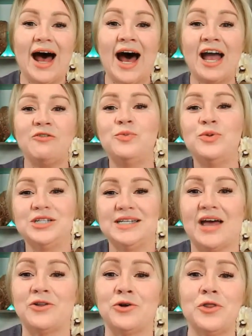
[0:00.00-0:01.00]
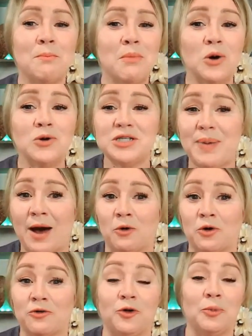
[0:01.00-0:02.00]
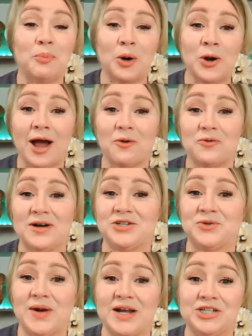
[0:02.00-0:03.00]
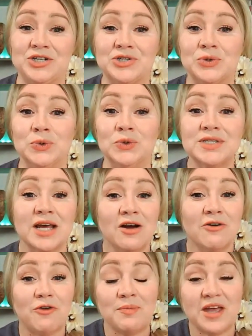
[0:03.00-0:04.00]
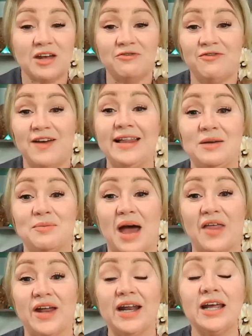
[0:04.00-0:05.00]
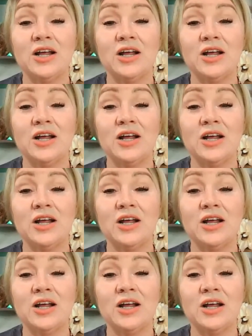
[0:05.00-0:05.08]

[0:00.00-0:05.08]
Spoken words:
I've put together the most powerful burnout restoration tools from the Unveiling Method,